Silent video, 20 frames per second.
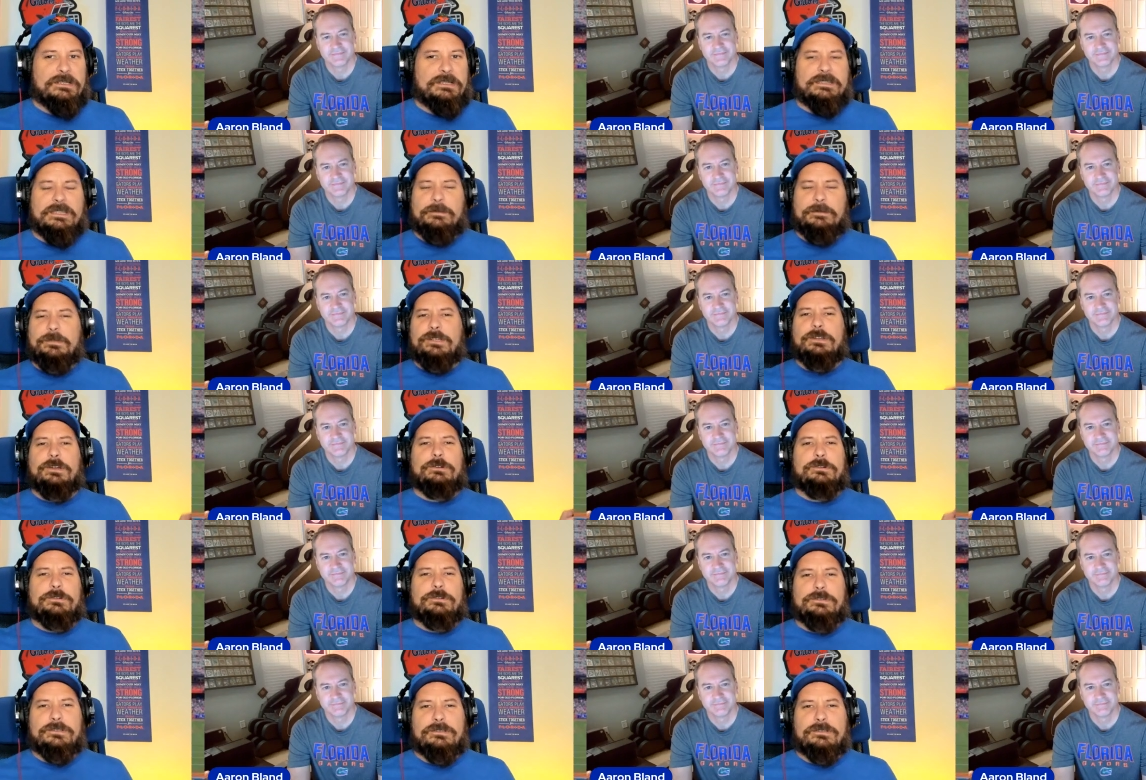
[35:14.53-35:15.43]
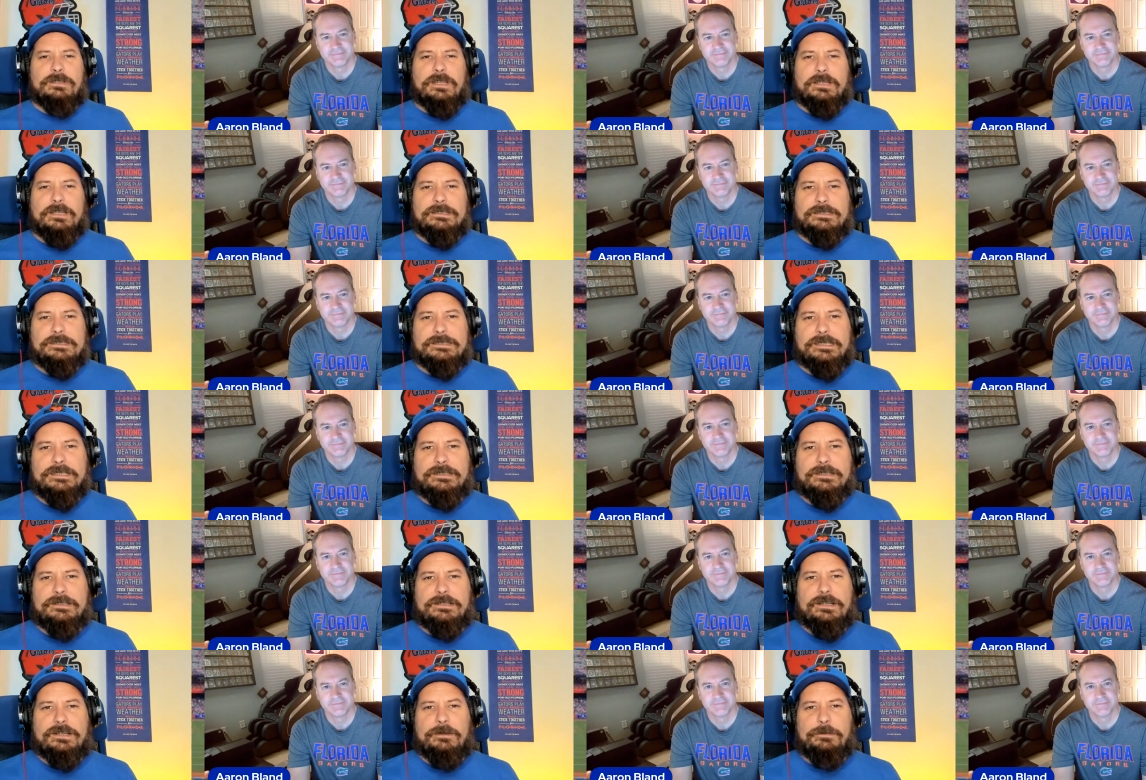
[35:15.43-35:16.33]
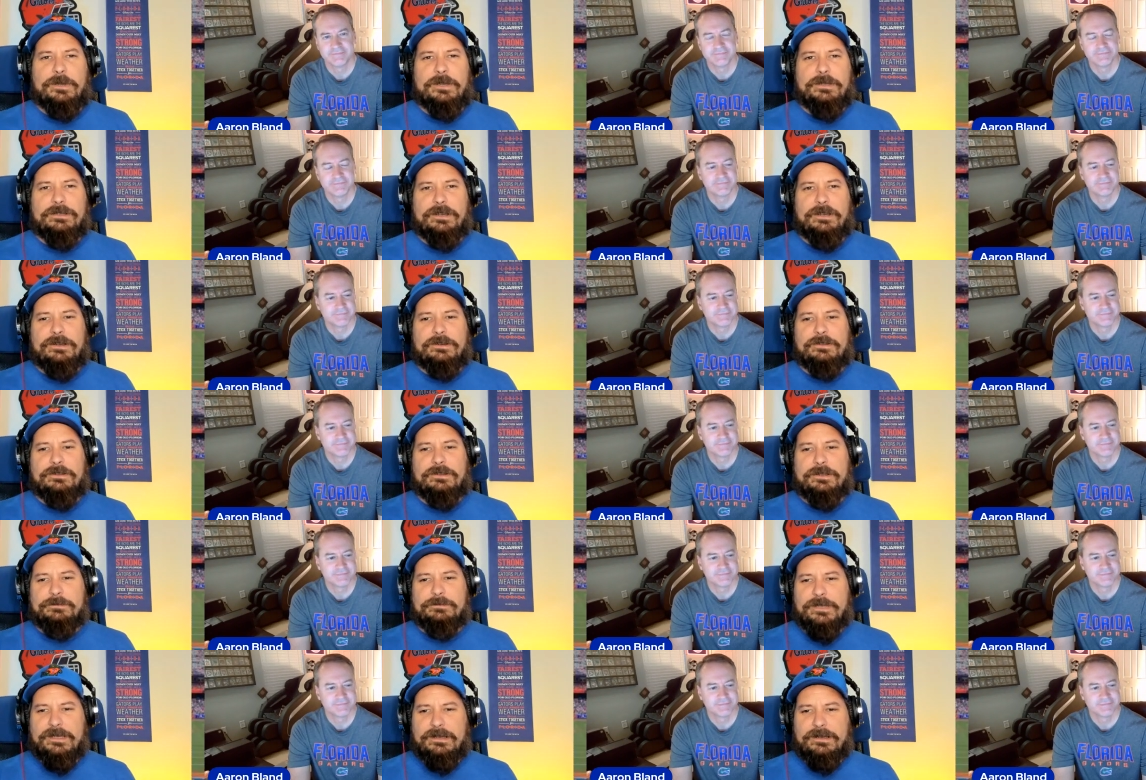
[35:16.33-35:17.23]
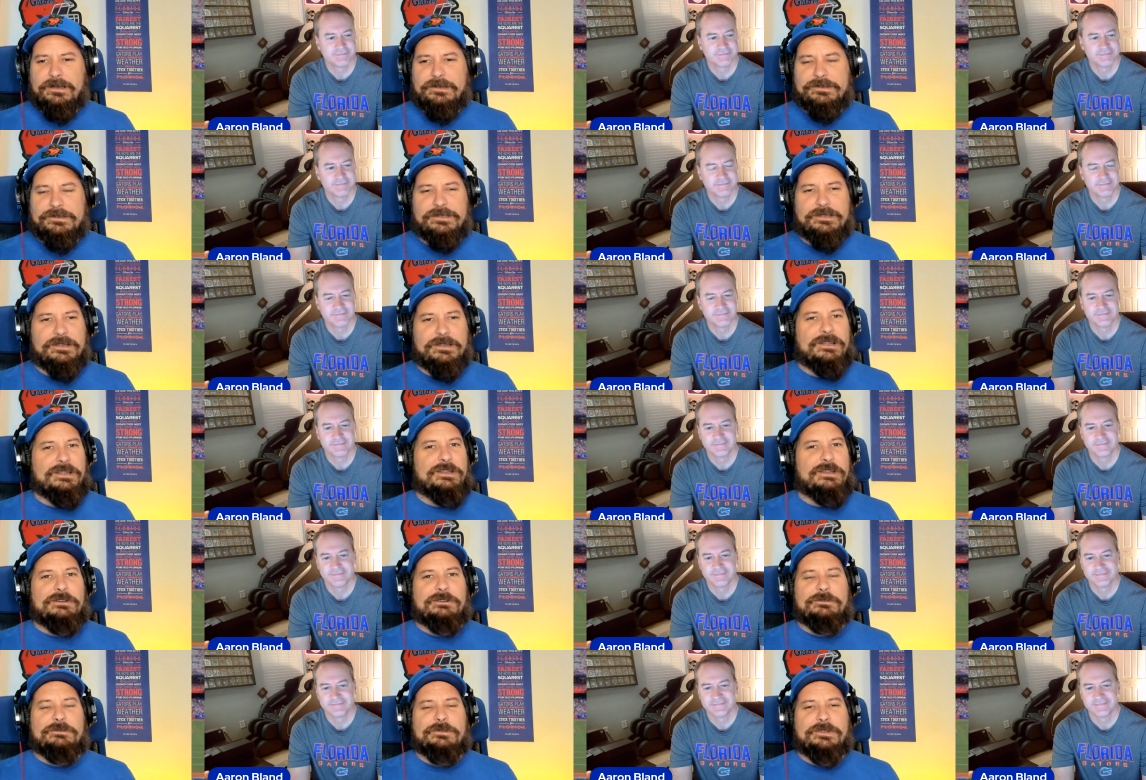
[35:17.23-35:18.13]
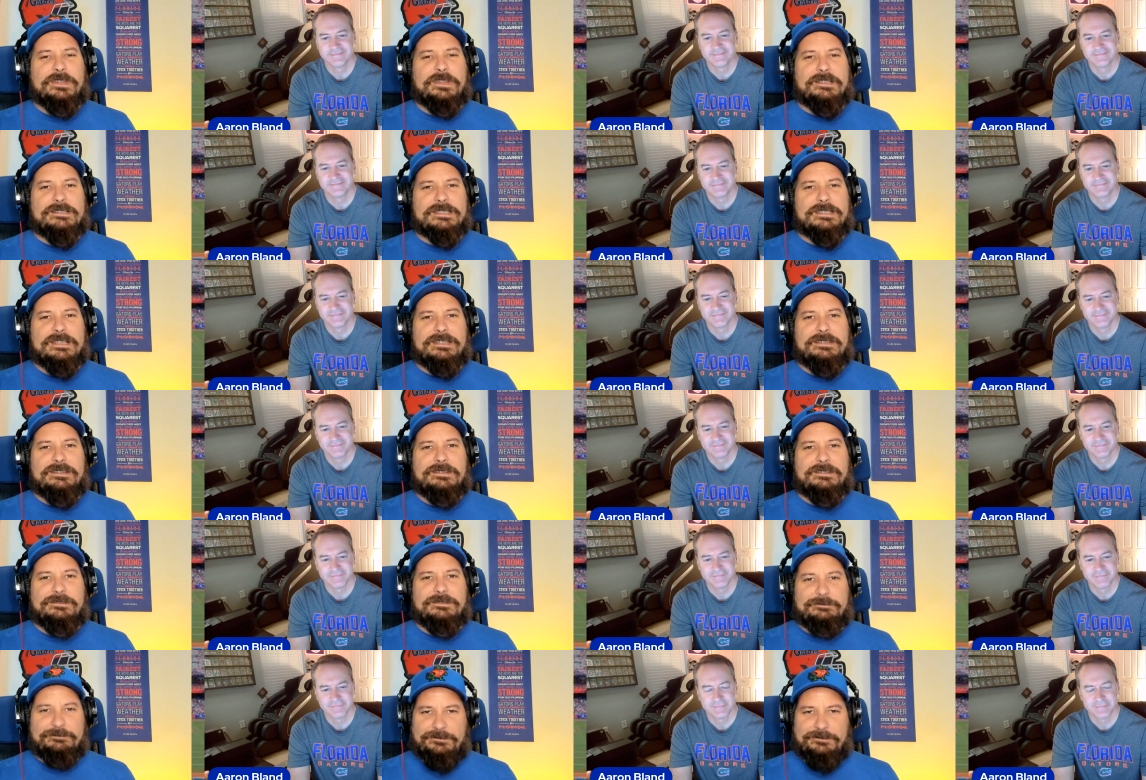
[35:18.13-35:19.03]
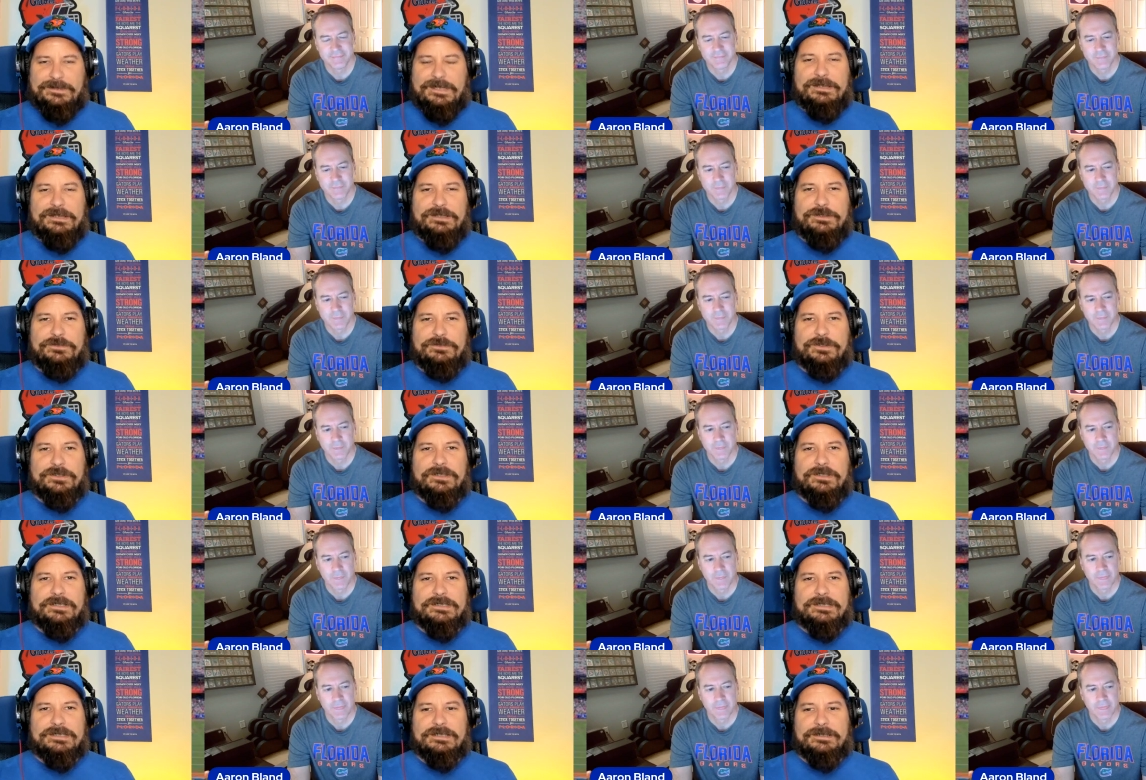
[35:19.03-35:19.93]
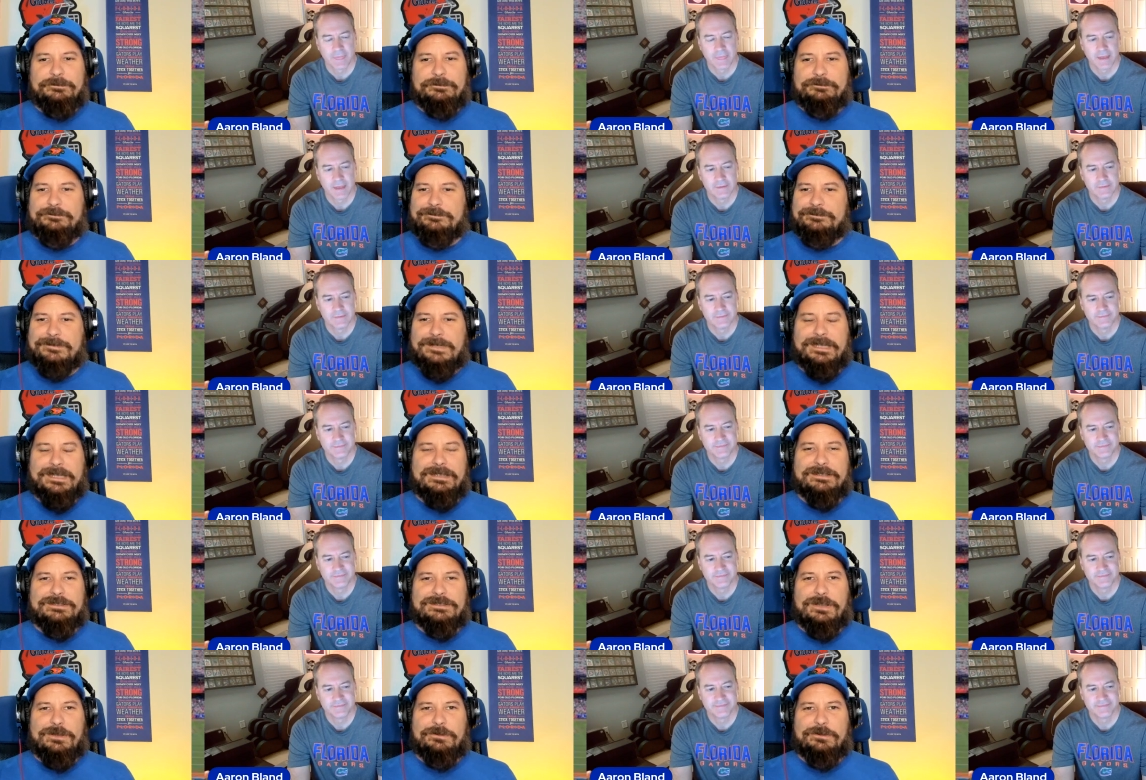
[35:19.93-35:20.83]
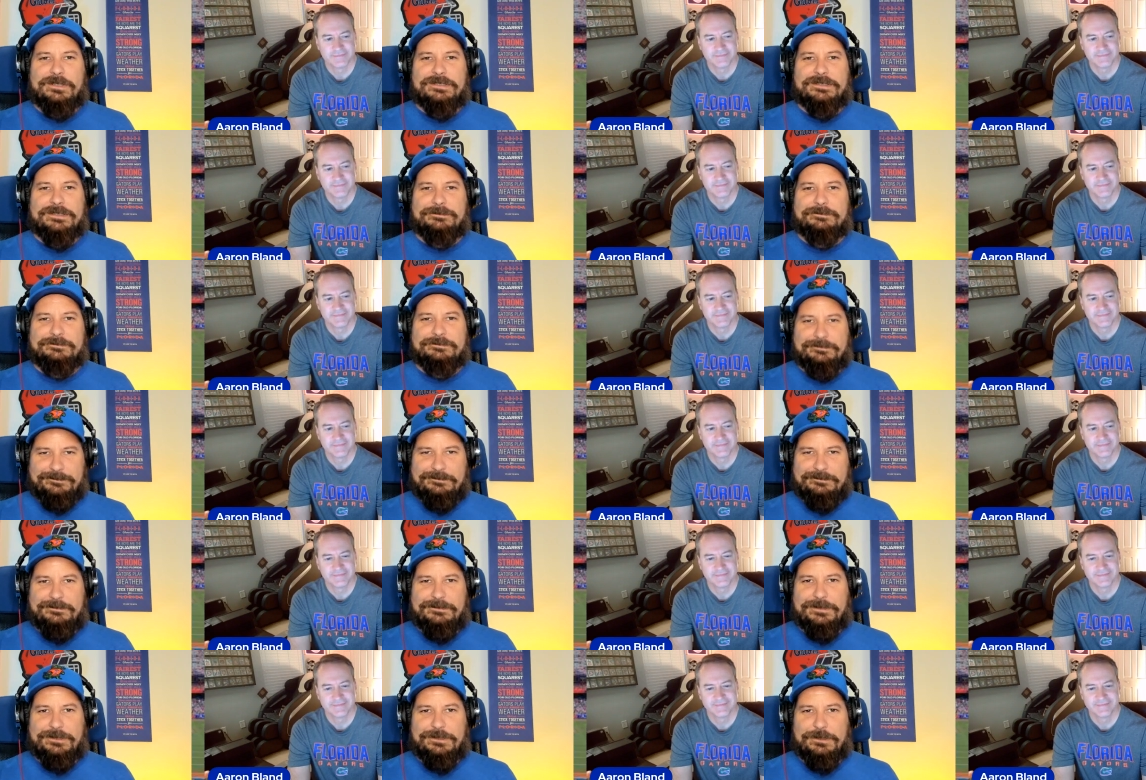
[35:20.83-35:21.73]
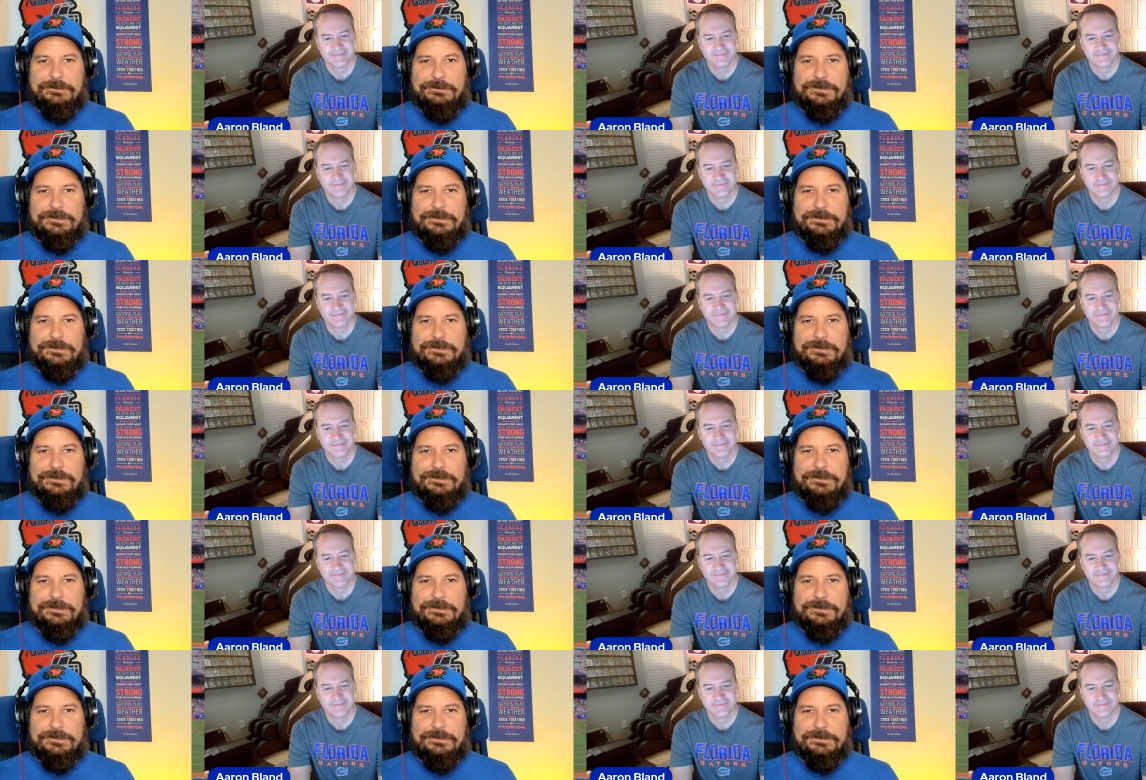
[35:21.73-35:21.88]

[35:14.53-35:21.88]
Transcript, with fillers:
Speaker 1: let me know who you'd like to see come on Huddle Up Gators. With that said, thank you for listening. And as always, go